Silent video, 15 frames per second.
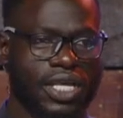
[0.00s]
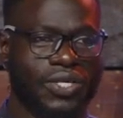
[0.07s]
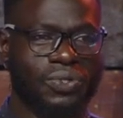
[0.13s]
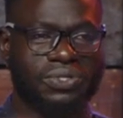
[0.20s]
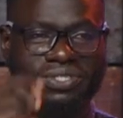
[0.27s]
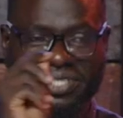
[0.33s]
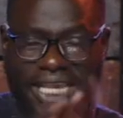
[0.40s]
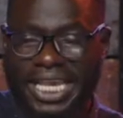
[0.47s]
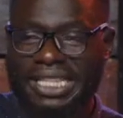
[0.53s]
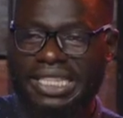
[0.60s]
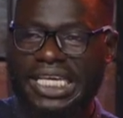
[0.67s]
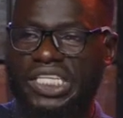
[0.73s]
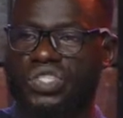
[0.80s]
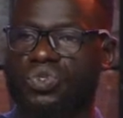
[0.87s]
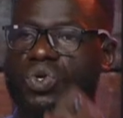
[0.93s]
You say
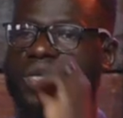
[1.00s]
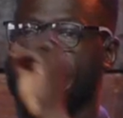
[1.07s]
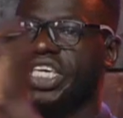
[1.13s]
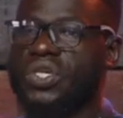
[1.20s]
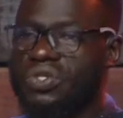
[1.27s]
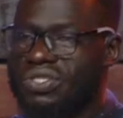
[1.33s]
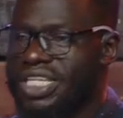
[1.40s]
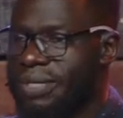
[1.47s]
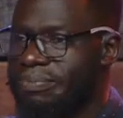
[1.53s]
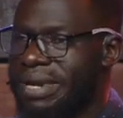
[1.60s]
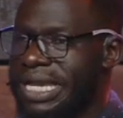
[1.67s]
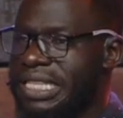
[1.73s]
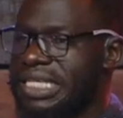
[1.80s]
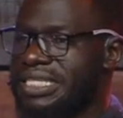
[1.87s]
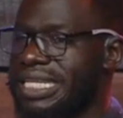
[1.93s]
this, you accuse them
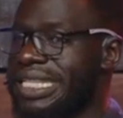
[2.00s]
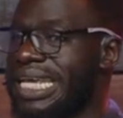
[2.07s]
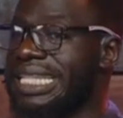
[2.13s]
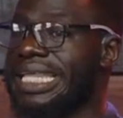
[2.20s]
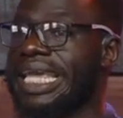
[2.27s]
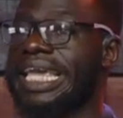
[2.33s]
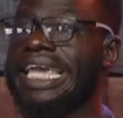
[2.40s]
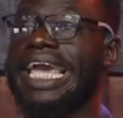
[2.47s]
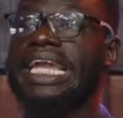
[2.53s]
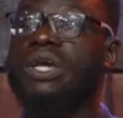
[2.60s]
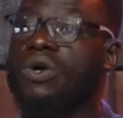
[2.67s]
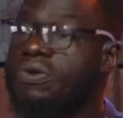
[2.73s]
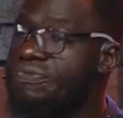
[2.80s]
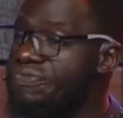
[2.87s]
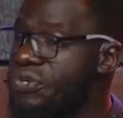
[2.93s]
by this, and then they
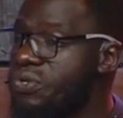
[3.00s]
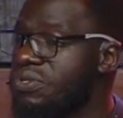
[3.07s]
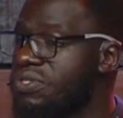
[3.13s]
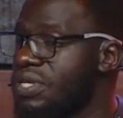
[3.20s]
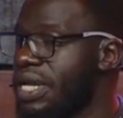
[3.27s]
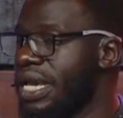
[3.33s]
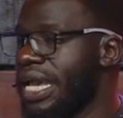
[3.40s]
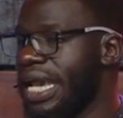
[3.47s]
get confused,